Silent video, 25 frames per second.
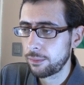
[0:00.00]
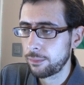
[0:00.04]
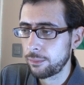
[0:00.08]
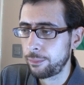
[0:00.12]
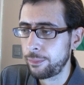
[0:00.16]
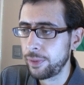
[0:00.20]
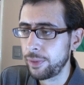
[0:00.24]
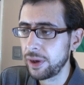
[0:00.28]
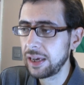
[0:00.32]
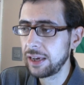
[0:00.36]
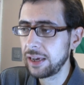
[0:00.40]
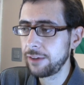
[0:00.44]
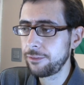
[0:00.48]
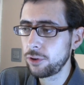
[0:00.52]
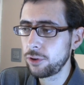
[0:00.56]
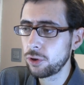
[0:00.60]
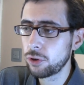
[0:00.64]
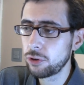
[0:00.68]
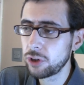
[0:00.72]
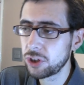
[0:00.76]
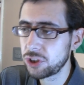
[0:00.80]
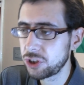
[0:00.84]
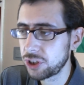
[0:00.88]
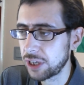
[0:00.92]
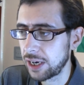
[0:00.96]
But if
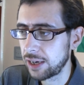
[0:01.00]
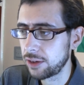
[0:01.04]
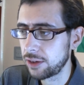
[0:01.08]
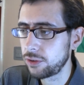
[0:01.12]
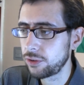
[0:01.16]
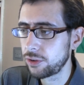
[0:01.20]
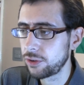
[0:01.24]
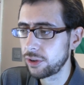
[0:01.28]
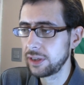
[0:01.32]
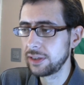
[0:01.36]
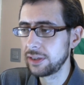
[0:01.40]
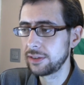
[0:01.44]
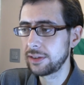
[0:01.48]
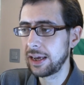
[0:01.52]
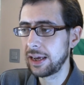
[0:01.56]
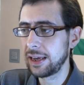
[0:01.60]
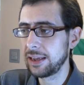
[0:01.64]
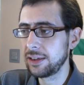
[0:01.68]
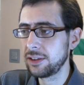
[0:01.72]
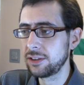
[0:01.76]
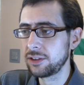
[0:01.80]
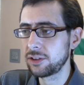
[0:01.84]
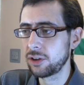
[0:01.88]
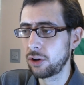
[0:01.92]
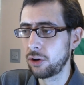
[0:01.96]
you're a channel that
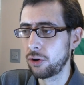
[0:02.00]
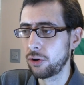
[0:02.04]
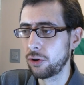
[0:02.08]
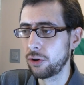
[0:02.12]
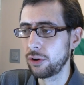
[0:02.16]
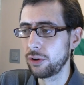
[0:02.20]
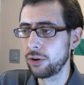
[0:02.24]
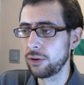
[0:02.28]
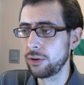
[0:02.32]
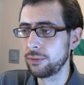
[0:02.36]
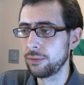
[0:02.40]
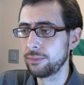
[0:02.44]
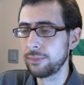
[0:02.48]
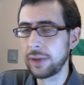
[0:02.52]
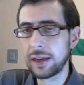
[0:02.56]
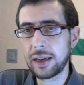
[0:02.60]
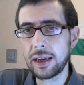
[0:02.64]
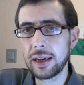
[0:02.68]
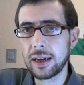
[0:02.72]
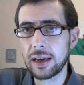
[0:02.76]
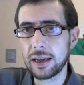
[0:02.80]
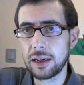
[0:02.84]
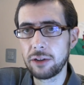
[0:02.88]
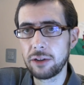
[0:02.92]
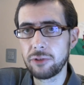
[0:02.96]
intends on
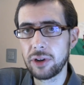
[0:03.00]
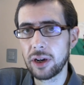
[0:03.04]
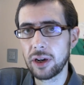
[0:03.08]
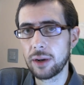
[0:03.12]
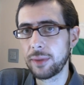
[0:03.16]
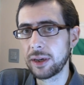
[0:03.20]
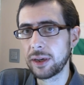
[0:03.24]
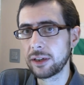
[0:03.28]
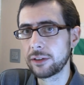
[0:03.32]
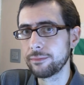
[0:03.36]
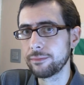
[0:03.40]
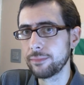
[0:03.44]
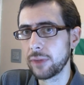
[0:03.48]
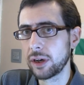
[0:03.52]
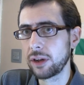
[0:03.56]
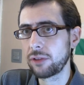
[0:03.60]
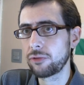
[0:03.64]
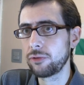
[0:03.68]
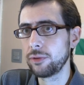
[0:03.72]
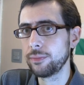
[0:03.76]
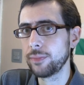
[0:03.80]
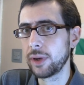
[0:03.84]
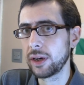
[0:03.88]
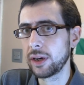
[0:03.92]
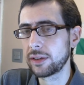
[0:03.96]
making any real amount of money
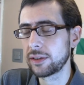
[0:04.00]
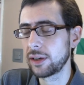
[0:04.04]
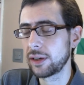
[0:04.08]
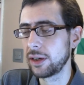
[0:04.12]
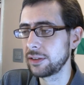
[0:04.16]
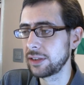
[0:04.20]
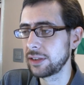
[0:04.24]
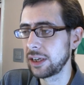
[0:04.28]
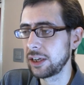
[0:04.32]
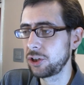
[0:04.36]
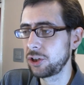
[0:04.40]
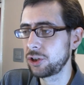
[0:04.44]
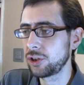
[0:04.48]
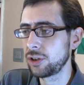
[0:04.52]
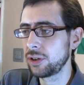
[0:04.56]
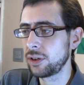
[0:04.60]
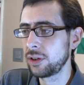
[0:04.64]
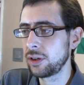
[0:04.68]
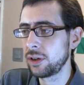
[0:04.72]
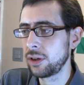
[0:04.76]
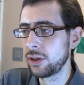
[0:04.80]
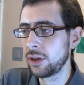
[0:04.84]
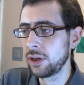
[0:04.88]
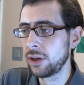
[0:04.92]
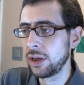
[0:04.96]
through
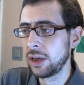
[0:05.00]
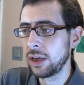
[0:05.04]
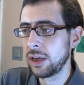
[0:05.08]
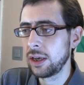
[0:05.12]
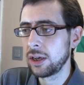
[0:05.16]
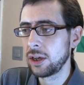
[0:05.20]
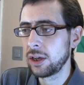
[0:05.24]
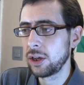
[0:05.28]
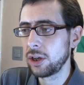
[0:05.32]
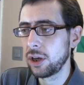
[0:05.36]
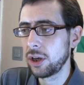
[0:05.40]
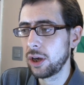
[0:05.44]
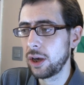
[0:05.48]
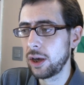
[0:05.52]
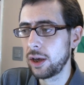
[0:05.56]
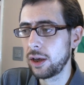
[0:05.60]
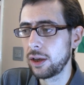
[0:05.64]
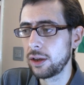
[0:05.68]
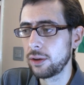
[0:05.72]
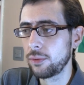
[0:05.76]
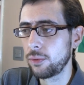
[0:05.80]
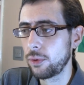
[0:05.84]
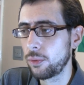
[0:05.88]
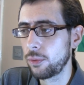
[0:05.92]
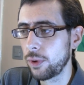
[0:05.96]
monetization,
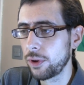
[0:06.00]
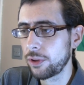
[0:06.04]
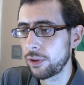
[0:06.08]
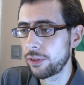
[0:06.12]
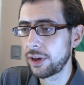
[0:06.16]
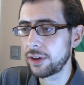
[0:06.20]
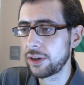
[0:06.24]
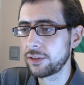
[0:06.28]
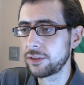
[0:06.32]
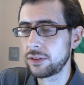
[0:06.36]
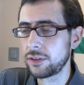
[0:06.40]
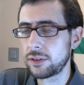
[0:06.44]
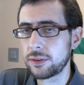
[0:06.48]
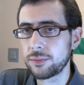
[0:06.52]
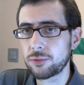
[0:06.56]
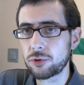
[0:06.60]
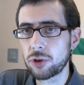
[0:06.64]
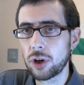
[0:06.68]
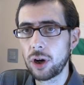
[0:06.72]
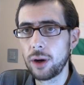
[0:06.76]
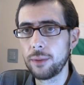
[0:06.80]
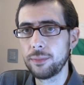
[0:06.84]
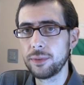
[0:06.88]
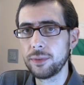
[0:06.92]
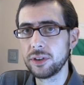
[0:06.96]
uh, 1,000
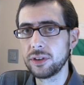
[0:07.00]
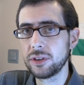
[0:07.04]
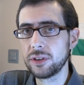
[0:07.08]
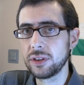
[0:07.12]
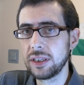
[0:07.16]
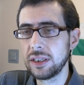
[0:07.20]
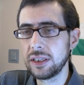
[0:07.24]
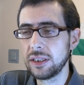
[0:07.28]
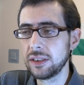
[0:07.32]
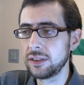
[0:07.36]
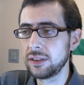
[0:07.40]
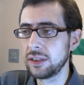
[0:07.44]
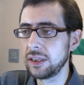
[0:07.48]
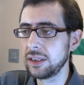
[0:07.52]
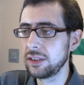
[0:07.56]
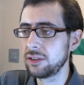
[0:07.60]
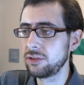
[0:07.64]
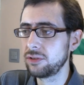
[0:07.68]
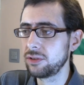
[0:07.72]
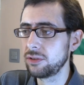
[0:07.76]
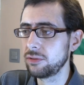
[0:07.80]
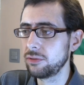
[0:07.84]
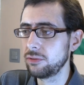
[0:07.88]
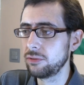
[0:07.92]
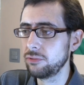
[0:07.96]
subscribers is
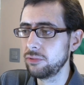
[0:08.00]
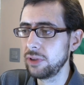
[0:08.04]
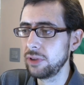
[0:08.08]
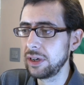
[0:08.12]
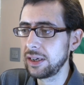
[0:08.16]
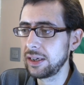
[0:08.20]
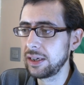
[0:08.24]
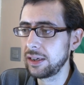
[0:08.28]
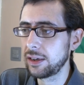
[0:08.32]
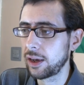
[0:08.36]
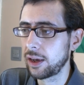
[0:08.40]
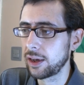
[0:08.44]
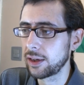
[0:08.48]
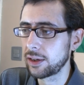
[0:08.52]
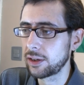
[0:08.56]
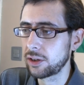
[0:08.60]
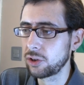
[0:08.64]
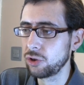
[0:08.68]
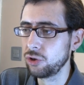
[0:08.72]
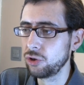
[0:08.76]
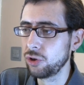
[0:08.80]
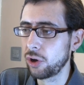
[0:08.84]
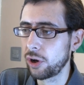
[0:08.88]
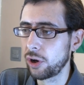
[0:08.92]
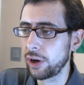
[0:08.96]
is really like
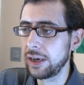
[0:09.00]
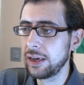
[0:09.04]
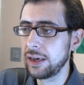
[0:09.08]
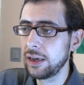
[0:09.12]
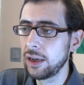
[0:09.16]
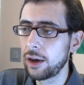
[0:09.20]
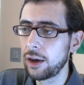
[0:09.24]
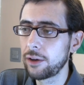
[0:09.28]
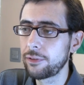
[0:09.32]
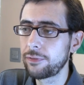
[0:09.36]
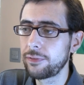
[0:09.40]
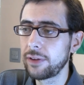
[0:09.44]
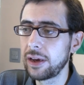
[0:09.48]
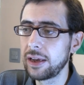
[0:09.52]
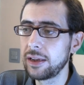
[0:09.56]
not enough.